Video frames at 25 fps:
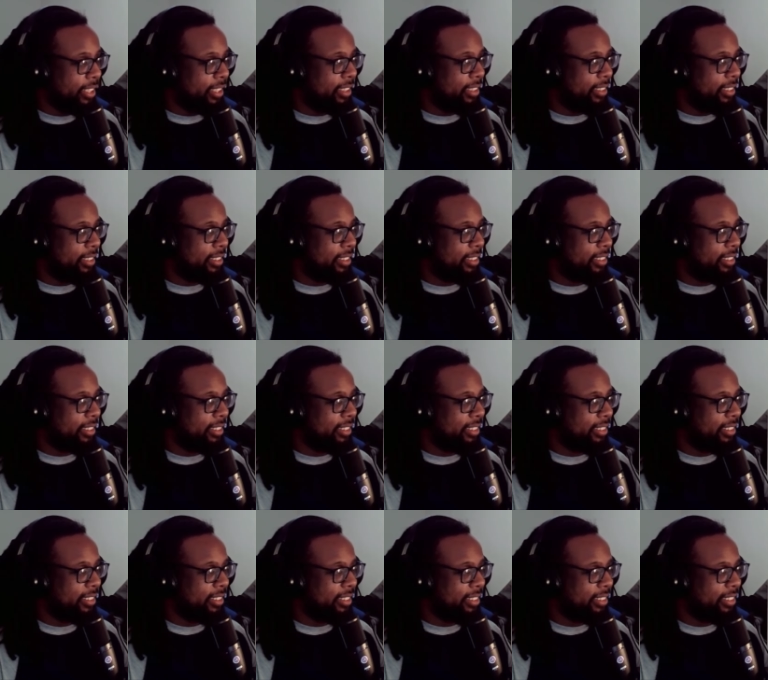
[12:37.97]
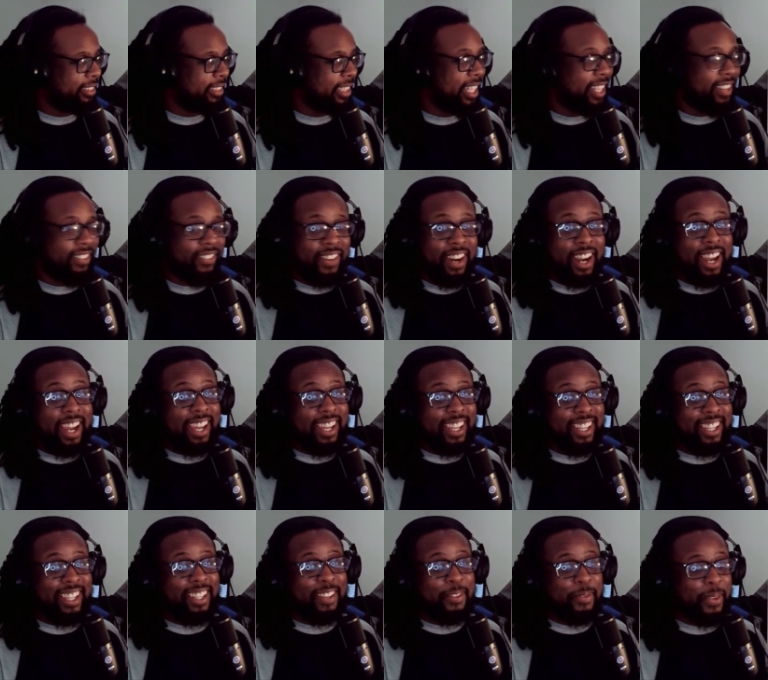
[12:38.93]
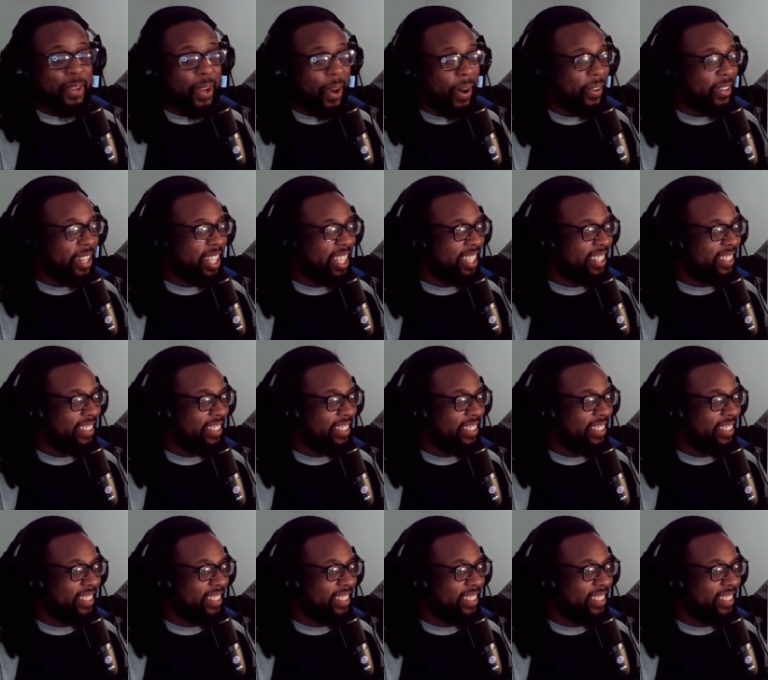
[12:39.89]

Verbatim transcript: don't know about this. Right, Cody.